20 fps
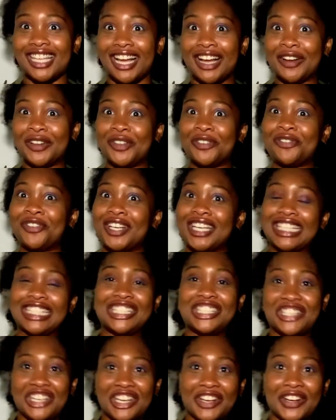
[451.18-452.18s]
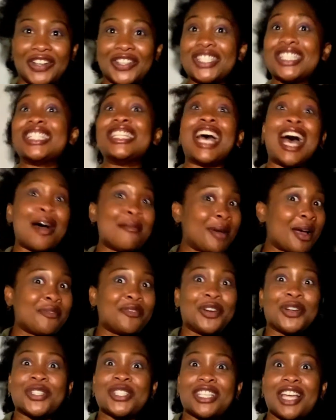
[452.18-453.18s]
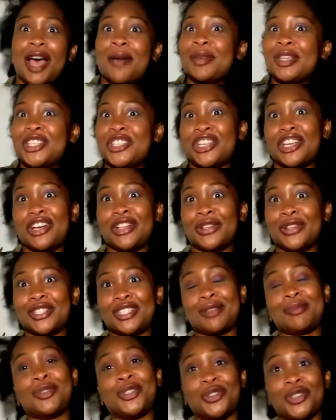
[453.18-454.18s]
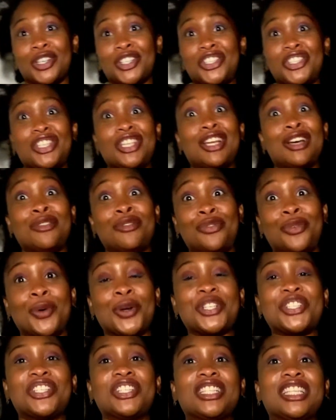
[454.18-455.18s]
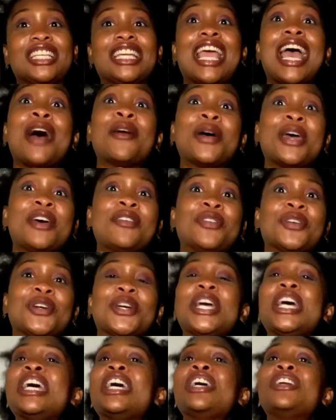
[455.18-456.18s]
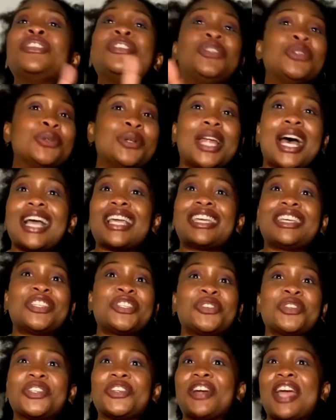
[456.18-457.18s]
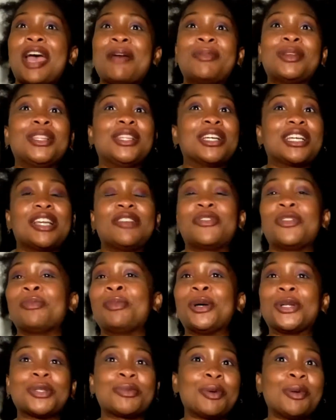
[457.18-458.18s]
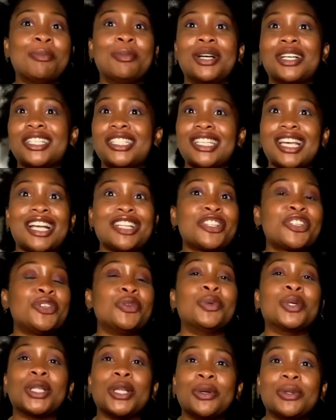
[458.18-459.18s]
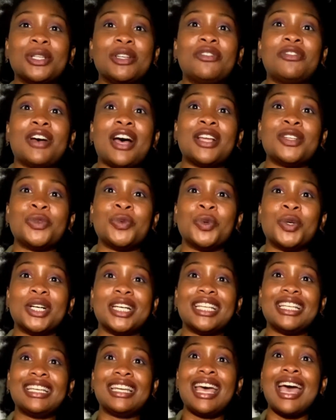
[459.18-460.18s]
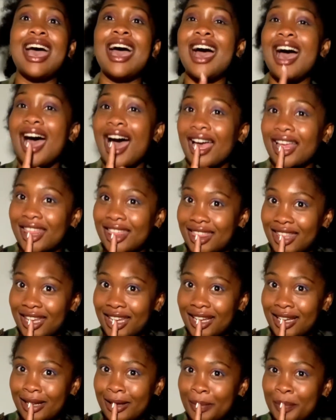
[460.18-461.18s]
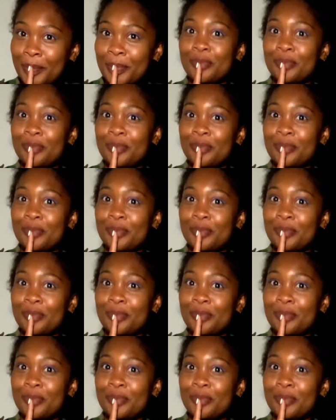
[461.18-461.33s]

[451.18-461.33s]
I go to fucking jail. It's not my first time in jail on some drunk shit, unfortunately. However, do not get trigger happy looking for multiple mugshots. You will only find one, I think.